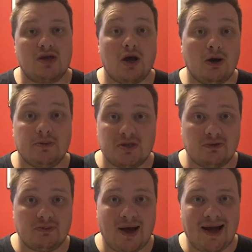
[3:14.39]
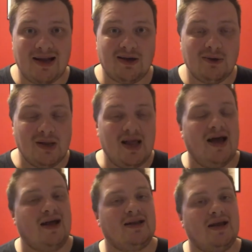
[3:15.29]
the Arbiter from Halo,
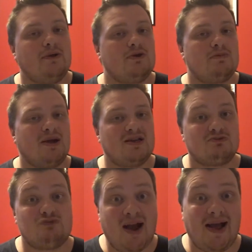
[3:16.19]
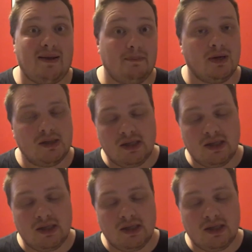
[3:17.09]
and now you can play as Ram.